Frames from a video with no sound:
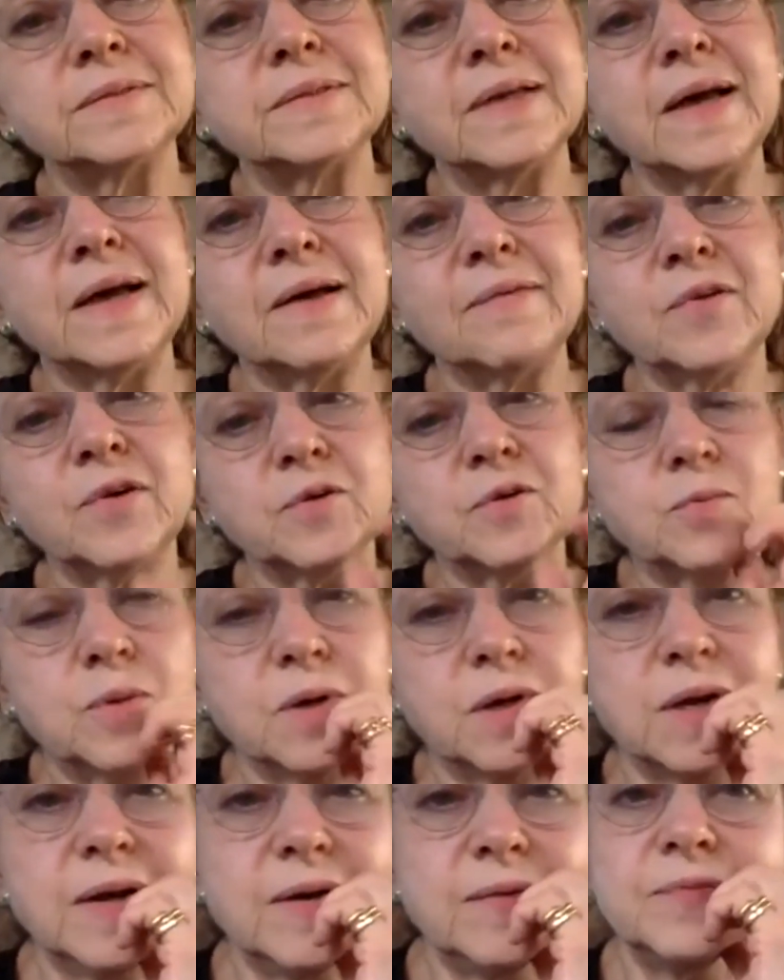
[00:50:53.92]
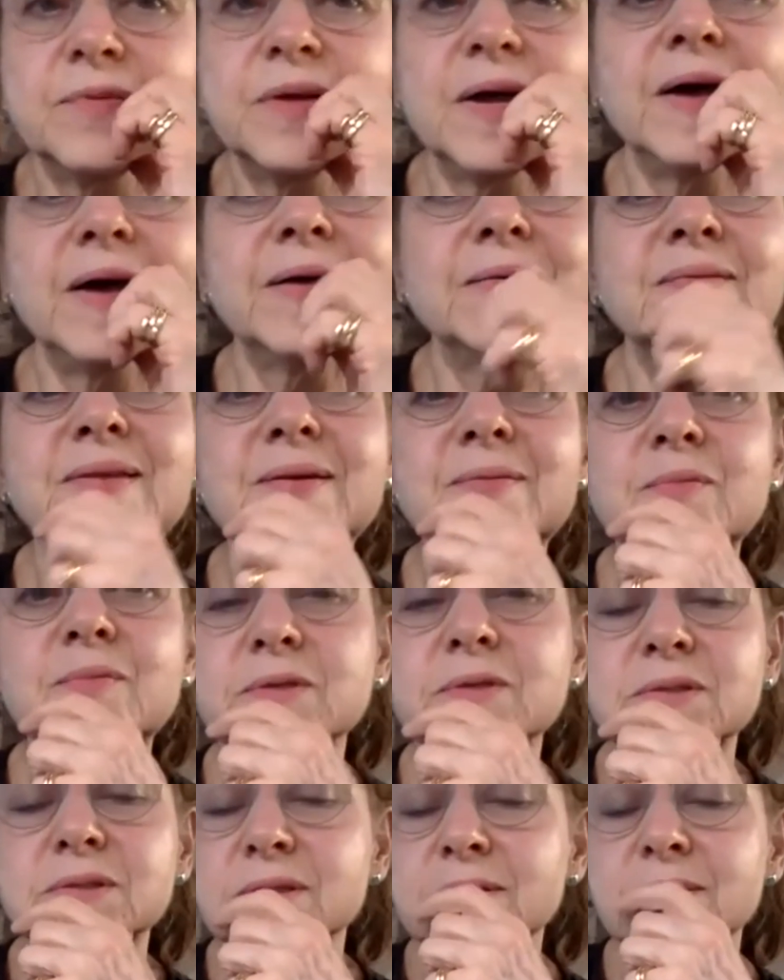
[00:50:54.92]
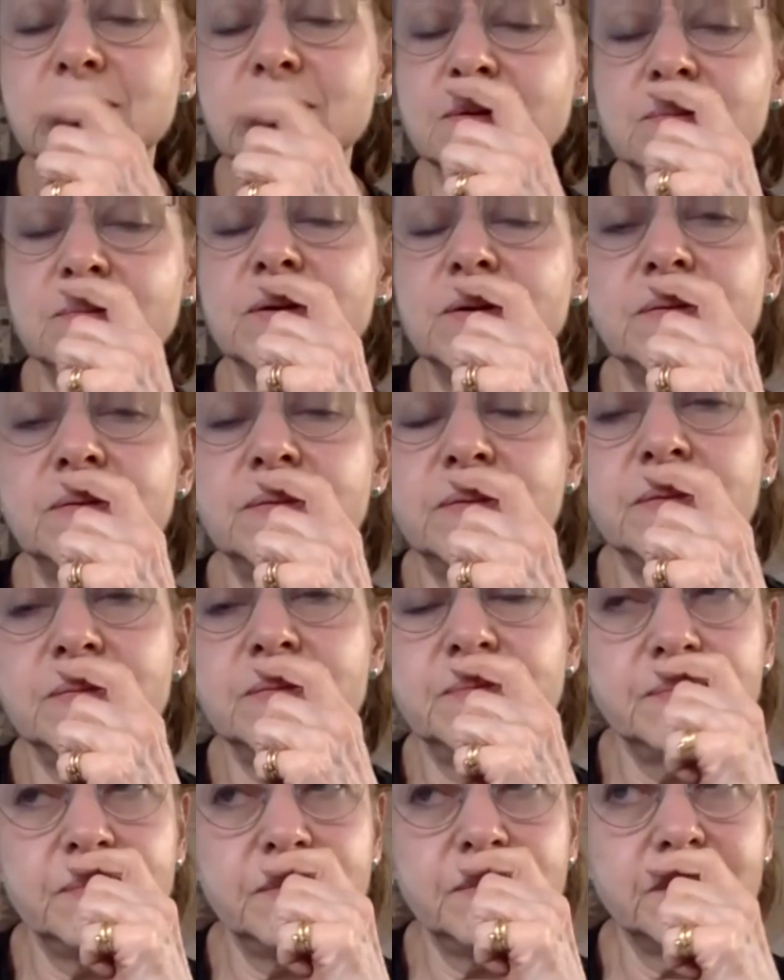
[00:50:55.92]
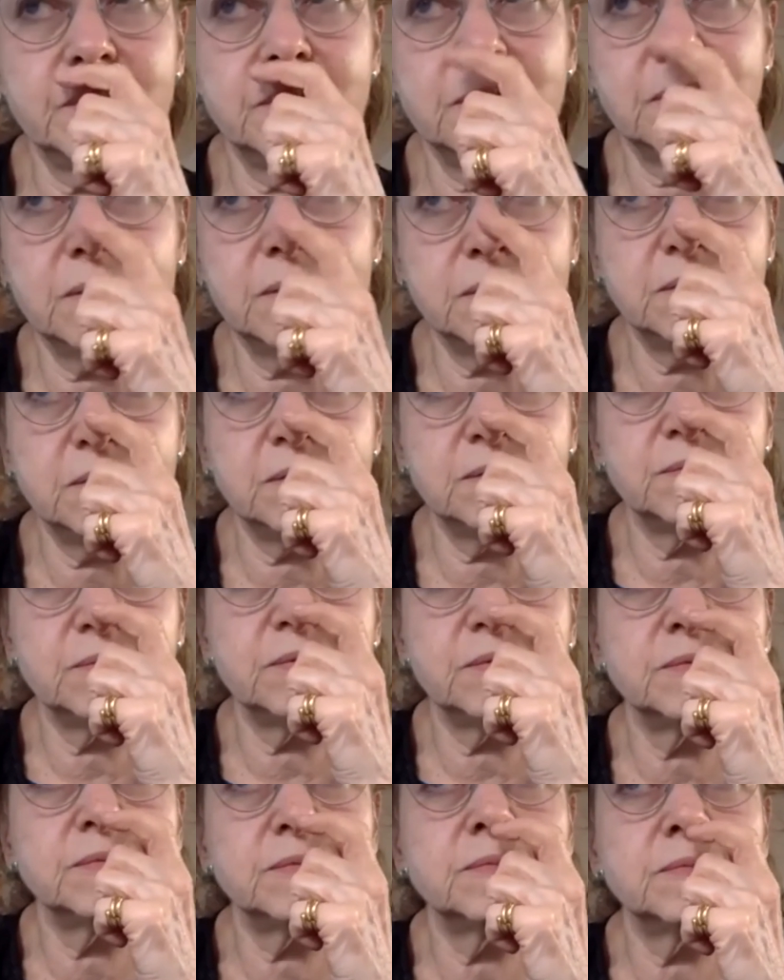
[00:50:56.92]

I've got one left. I there was there were um, there were.